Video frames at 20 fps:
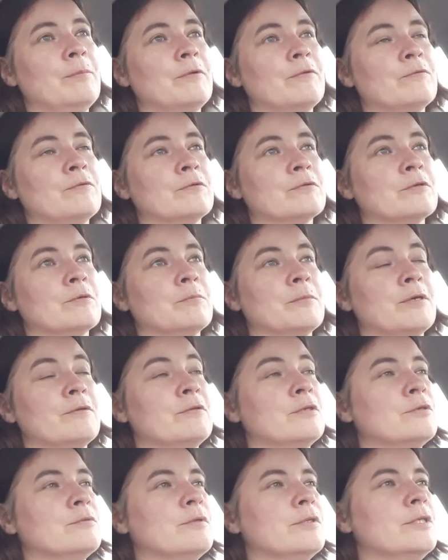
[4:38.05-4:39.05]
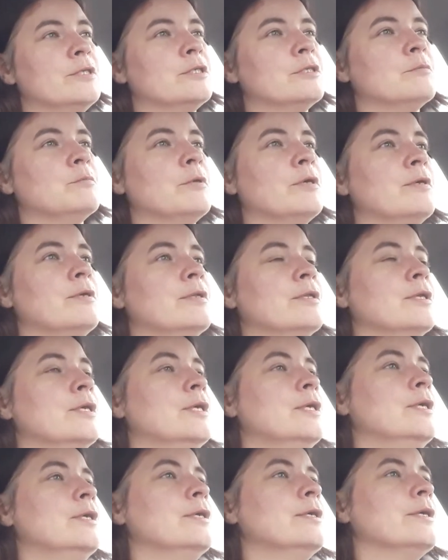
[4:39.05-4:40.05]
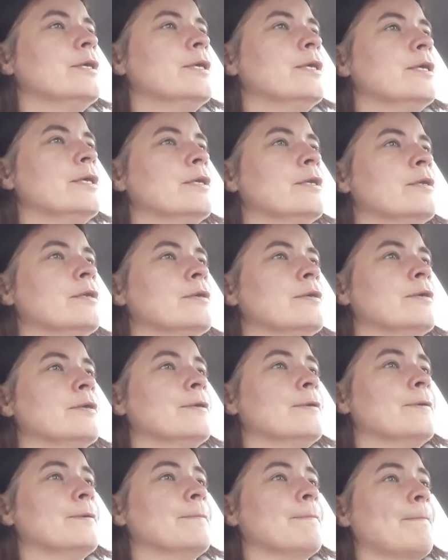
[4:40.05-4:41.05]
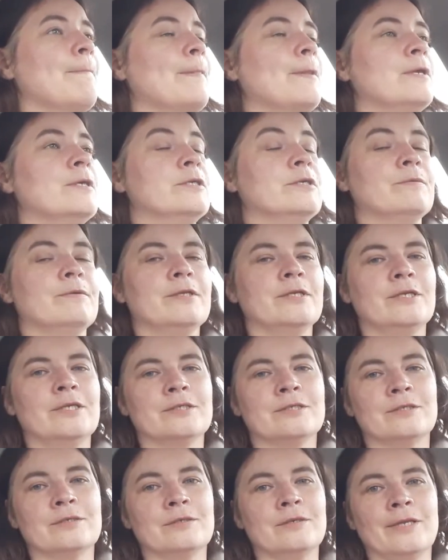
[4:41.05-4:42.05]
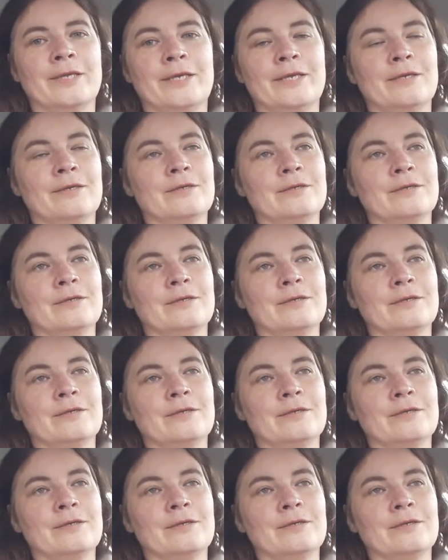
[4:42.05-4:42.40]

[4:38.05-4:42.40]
But of course her mouth is really small, and she really doesn't like